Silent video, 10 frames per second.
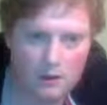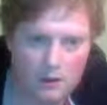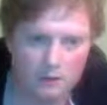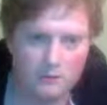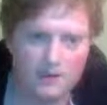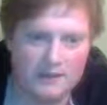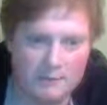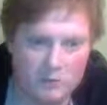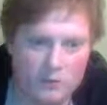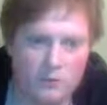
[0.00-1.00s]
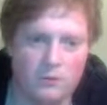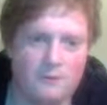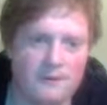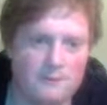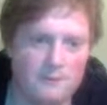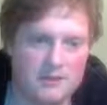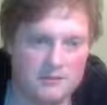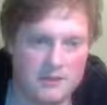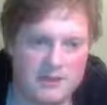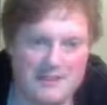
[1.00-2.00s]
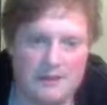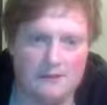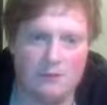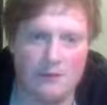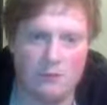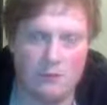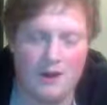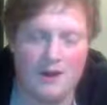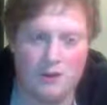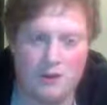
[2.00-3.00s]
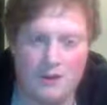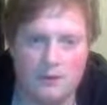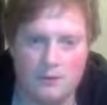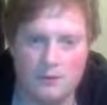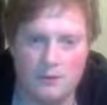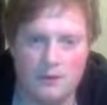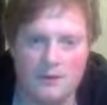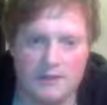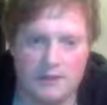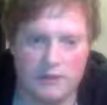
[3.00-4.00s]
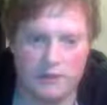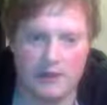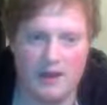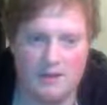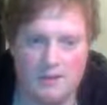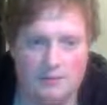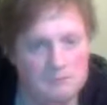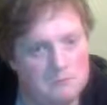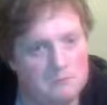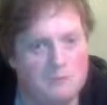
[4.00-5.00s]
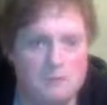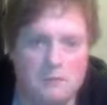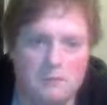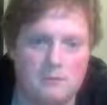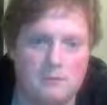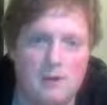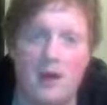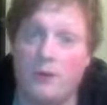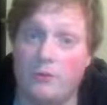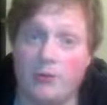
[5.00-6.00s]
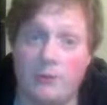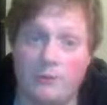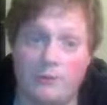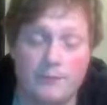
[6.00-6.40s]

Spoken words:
I don't like that move. I want to play bishop g7 right away, actually. Why didn't I do that? I don't know.